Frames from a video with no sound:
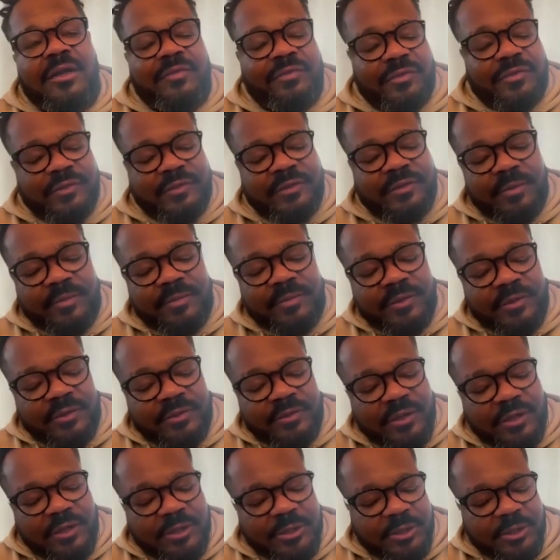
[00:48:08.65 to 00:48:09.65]
I have the same
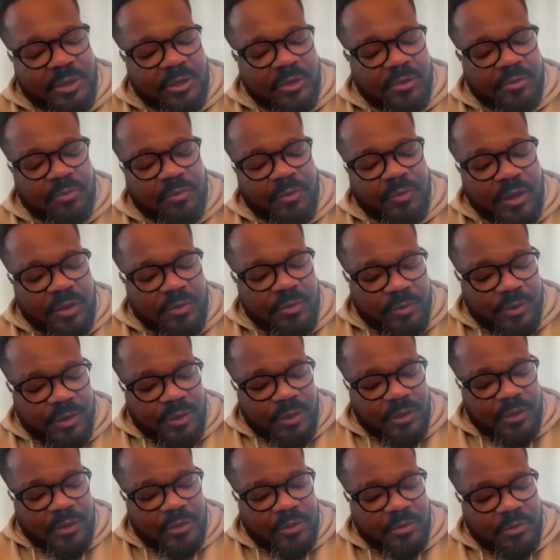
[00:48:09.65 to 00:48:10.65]
sensation when
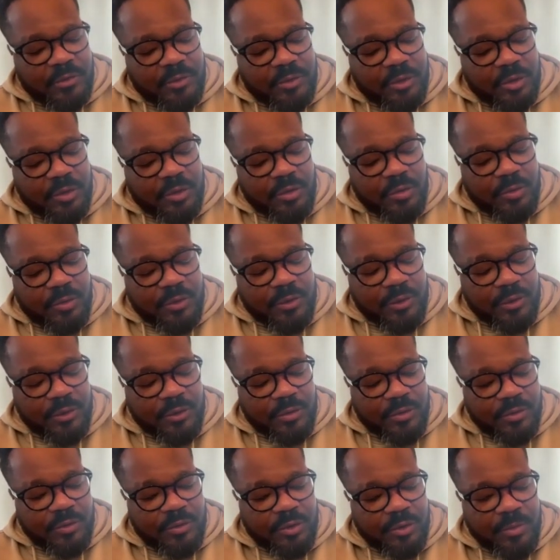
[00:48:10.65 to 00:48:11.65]
we you know
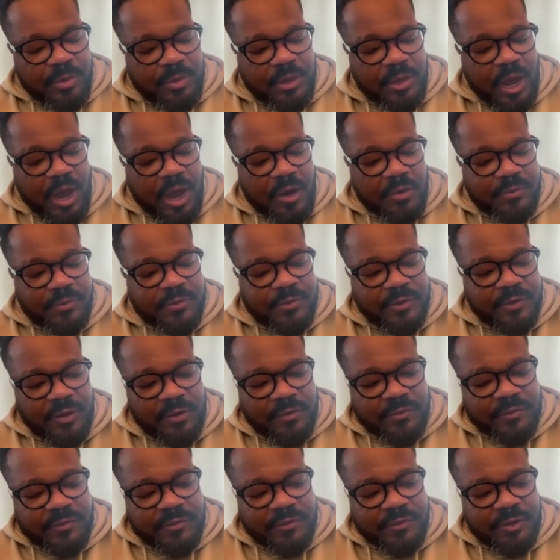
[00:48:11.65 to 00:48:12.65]
when you coming out
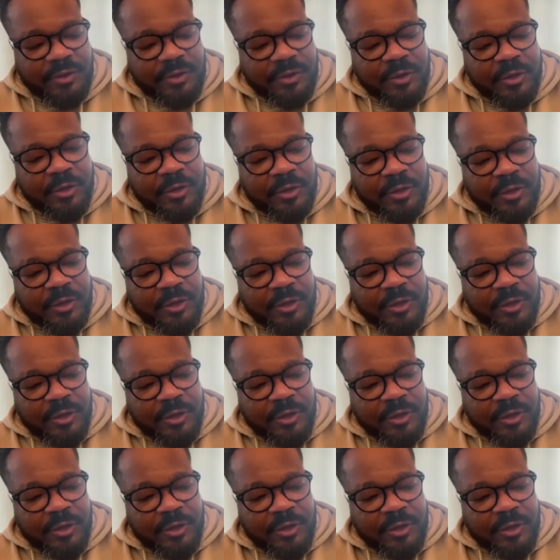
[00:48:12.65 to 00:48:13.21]
of the